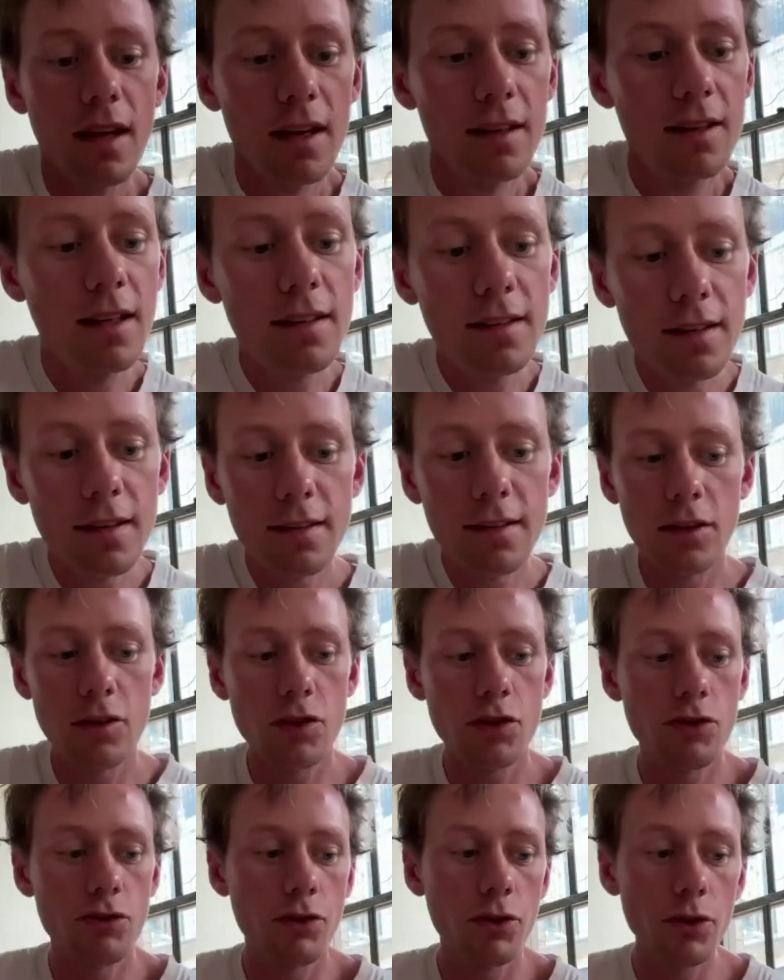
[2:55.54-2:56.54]
this is the
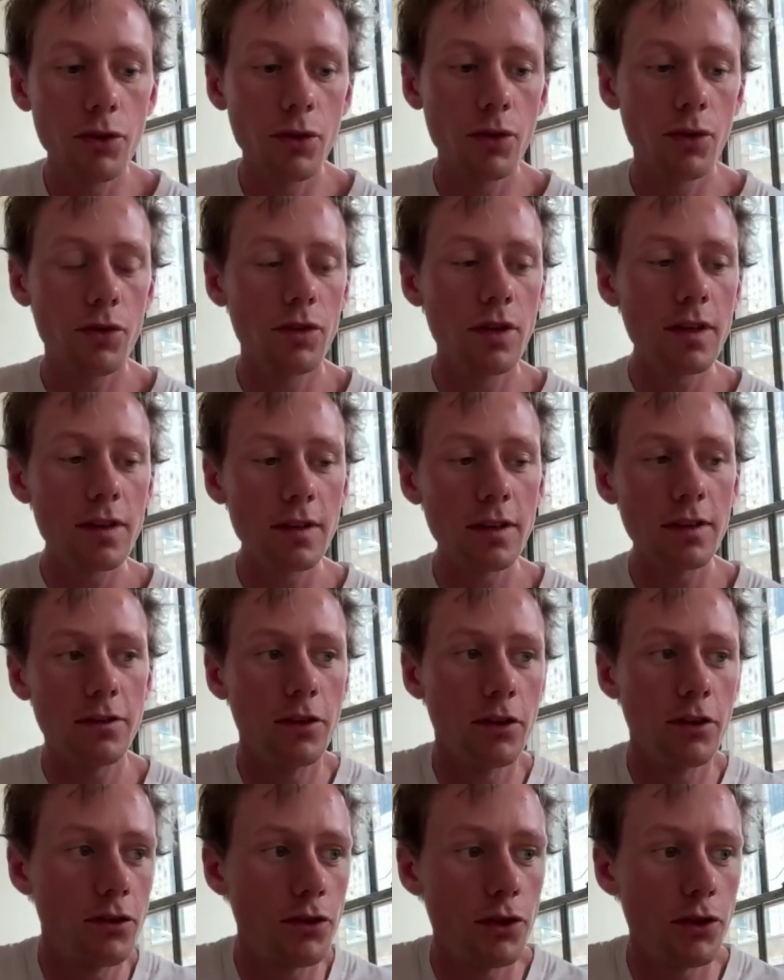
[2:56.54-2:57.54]

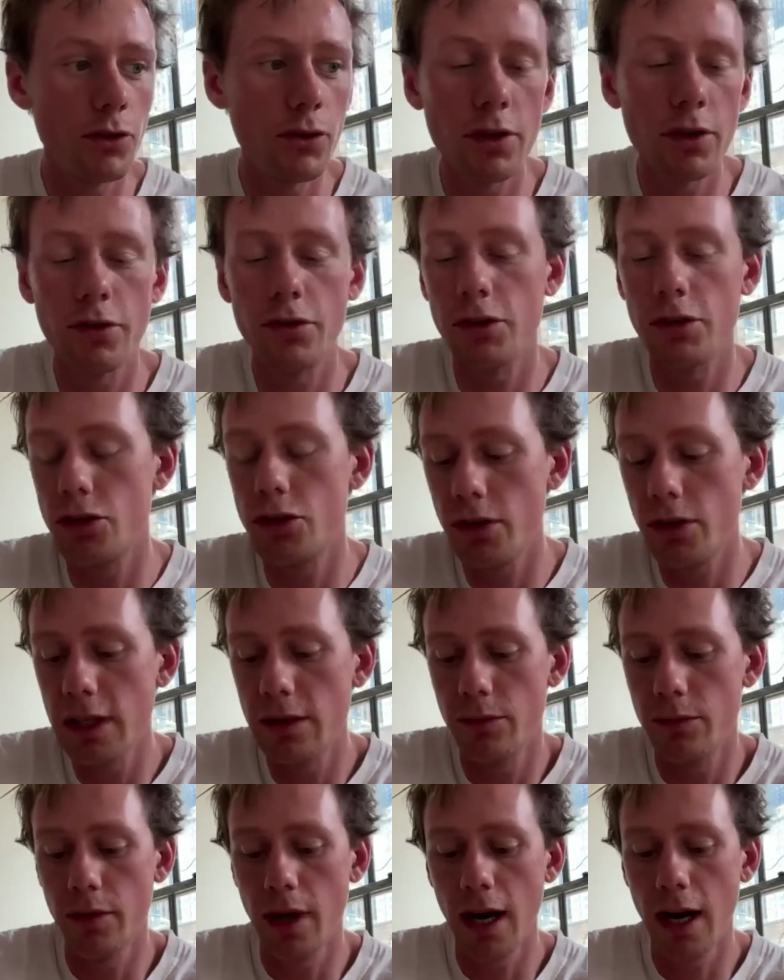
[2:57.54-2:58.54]
truth of a
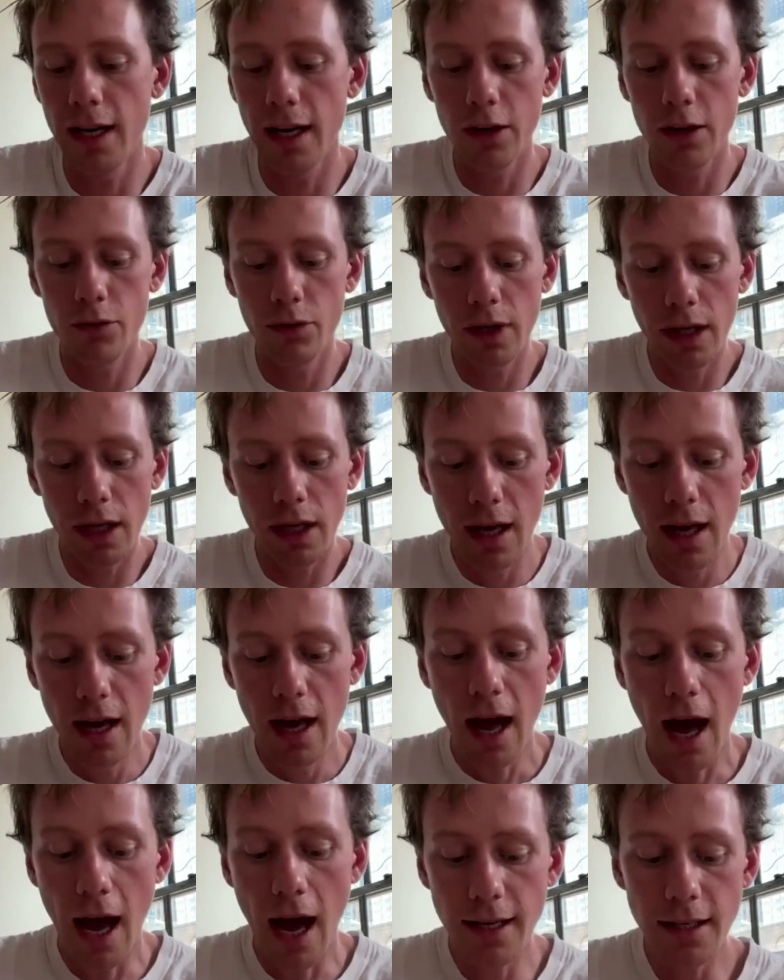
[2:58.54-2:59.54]
dream, right? Like,
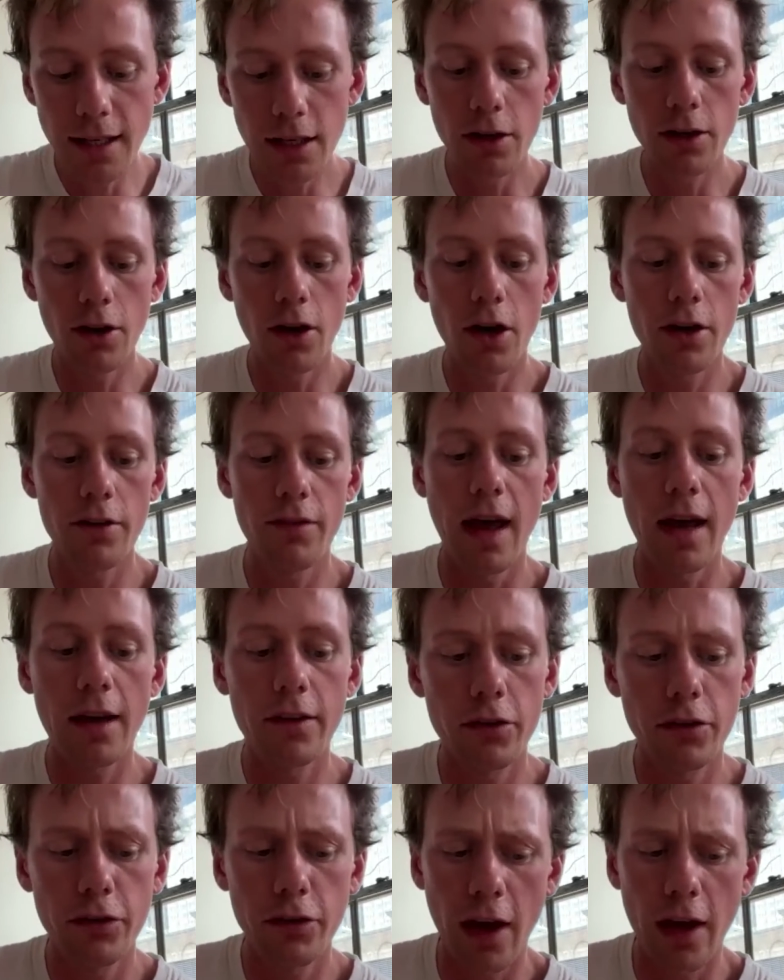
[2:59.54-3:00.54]
I did a lot of
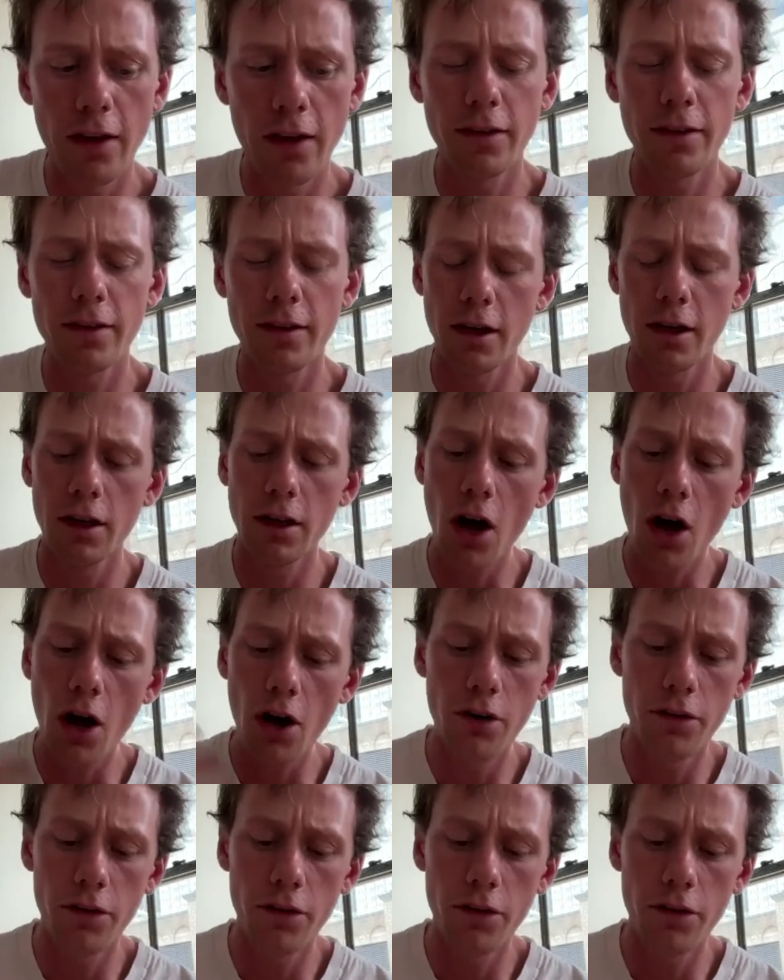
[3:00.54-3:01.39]
exercises and a lot